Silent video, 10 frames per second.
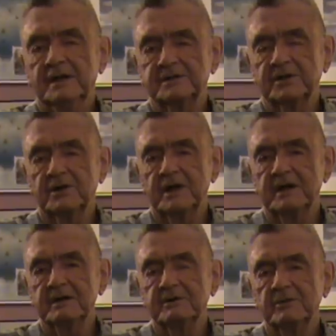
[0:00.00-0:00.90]
So
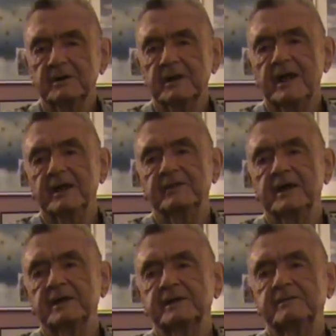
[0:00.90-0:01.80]
I had
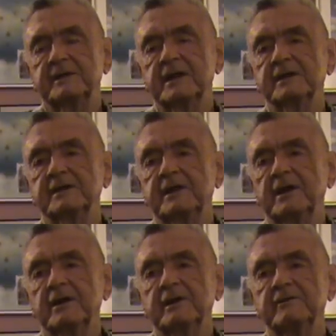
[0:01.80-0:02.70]
that taken
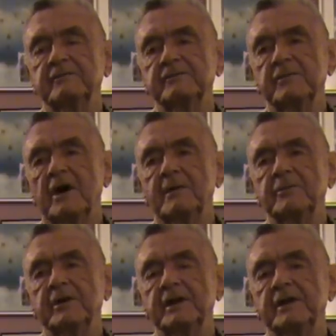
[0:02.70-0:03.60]
care of and
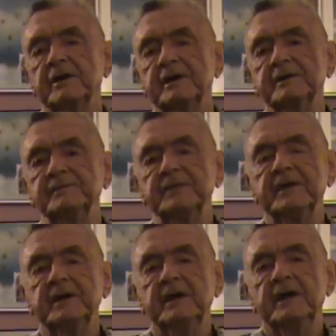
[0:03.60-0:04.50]
operated on.
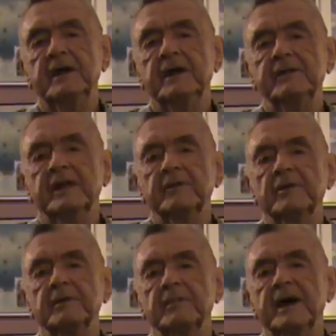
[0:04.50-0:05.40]
Then
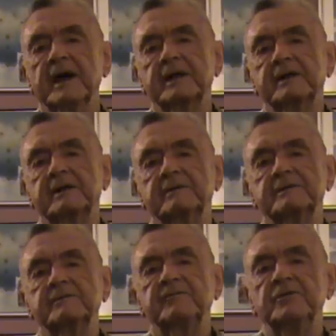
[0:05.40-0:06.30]
went back
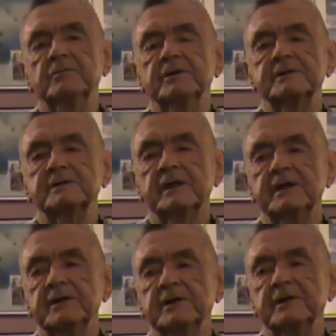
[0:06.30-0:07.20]
a few months
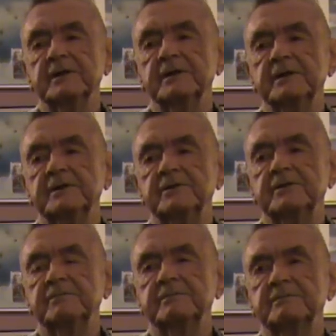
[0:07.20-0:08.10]
later and
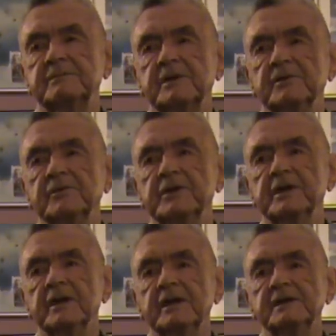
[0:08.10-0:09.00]
to
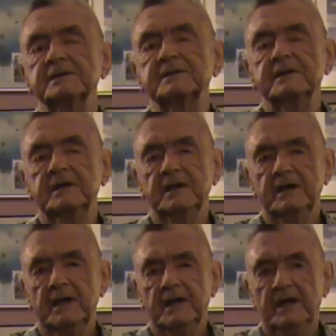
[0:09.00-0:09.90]
re-enlist,
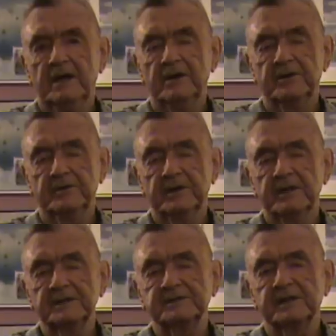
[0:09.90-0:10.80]
or to
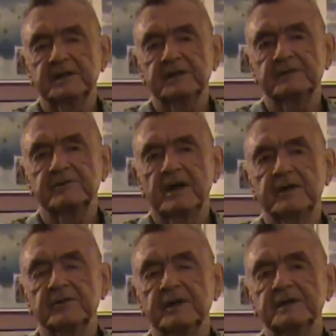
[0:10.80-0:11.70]
enlist, try
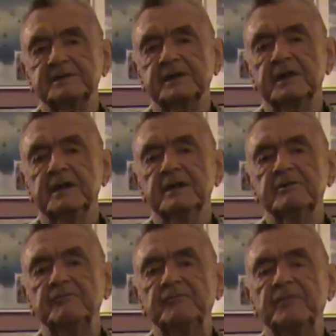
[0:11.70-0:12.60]
to enlist
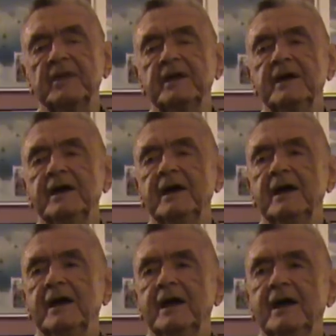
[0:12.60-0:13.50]
again,
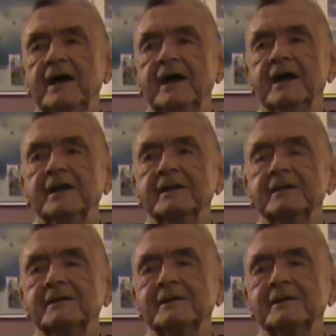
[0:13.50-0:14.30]
and